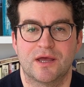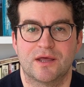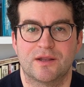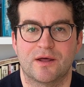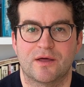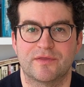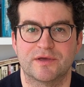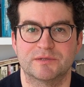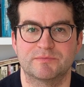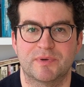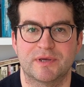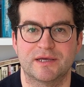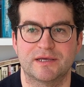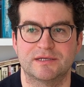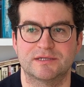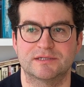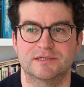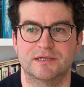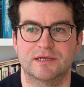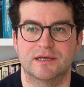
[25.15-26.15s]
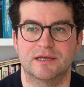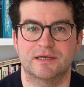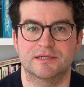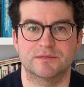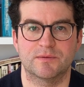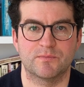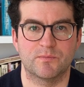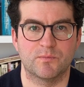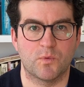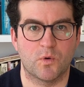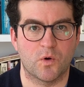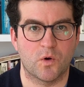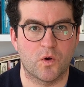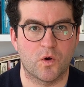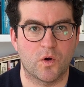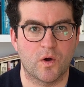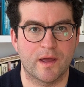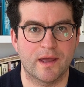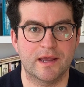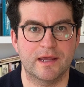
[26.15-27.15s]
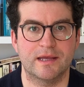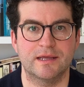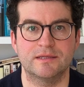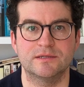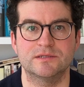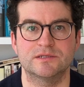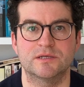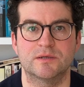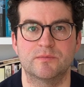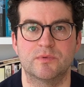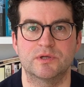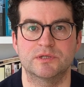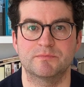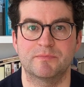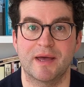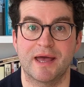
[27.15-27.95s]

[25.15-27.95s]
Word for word: Now this piece is a more intimate,